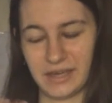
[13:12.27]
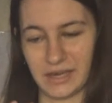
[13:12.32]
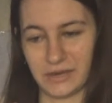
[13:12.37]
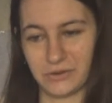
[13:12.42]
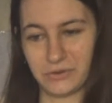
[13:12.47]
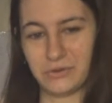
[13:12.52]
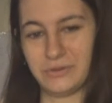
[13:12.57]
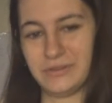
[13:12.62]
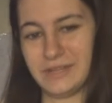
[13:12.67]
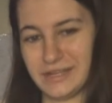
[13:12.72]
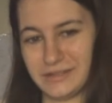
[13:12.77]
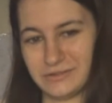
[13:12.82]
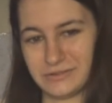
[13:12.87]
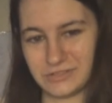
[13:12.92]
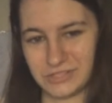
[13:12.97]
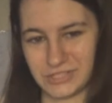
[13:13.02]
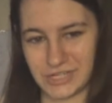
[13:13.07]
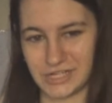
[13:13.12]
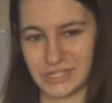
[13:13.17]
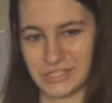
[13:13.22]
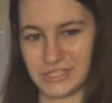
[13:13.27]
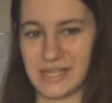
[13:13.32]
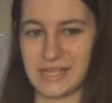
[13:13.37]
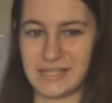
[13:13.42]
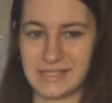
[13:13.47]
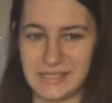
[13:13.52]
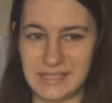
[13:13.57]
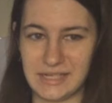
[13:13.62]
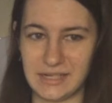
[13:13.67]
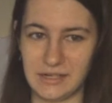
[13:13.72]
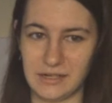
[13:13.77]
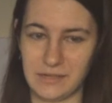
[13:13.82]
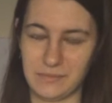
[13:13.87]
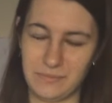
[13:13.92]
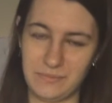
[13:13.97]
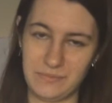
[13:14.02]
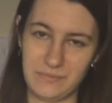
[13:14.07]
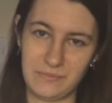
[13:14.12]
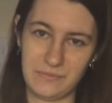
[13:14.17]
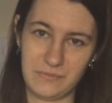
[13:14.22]
How could they not change that
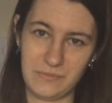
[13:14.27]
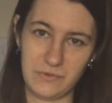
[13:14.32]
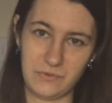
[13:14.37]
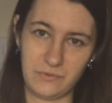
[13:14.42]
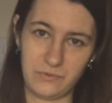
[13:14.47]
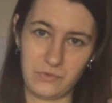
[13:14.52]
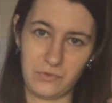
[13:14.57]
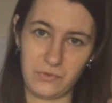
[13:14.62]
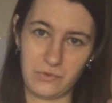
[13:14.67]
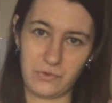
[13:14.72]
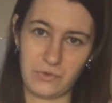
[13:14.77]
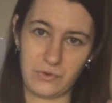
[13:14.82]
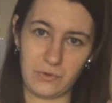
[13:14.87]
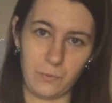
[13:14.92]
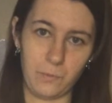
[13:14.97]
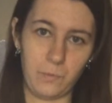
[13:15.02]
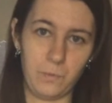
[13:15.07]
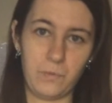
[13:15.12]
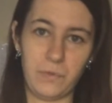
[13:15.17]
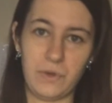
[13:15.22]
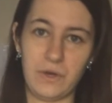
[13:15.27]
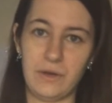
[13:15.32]
setup for